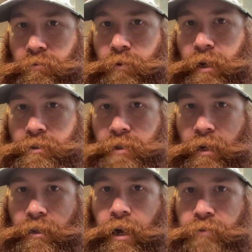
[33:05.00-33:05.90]
fly
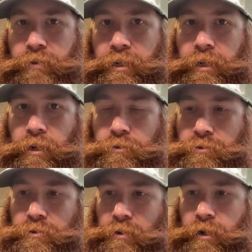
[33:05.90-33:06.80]
tie live
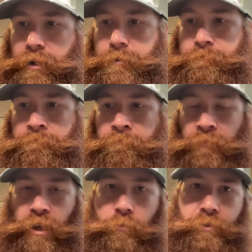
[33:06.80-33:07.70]
videos
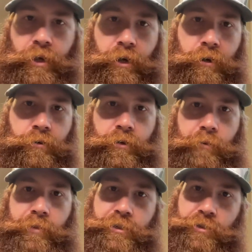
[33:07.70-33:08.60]
up there,
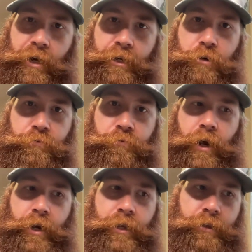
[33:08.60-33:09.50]
I'm going to try to go
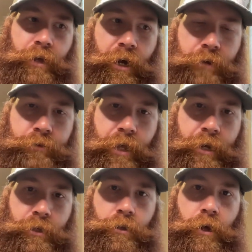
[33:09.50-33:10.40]
Friday live at
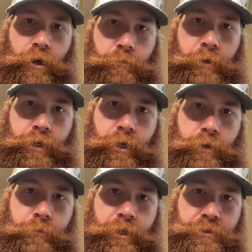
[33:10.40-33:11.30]
8 o'clock
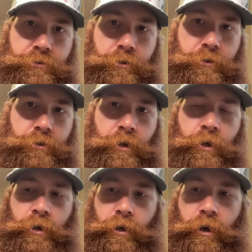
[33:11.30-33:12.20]
p.m. Eastern.
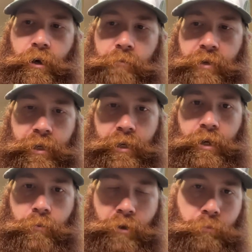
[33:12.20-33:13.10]
Again,
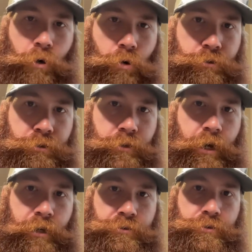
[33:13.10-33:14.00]
I'm going to poll you
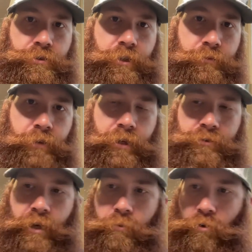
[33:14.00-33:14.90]
guys to see if that
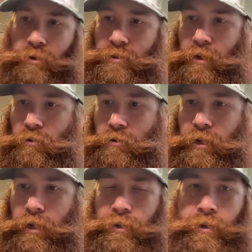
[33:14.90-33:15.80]
time works out
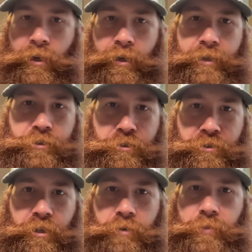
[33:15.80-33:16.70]
okay. It's
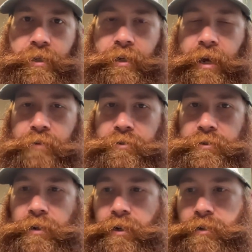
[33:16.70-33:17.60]
just going to be a kind
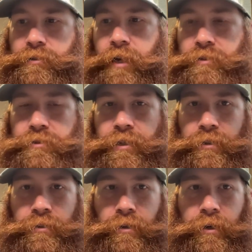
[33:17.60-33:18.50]
of a
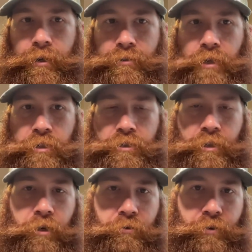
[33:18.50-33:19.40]
testing, touch and
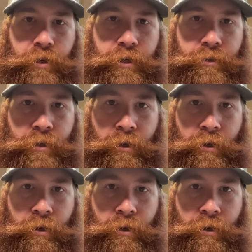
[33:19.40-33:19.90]
go thing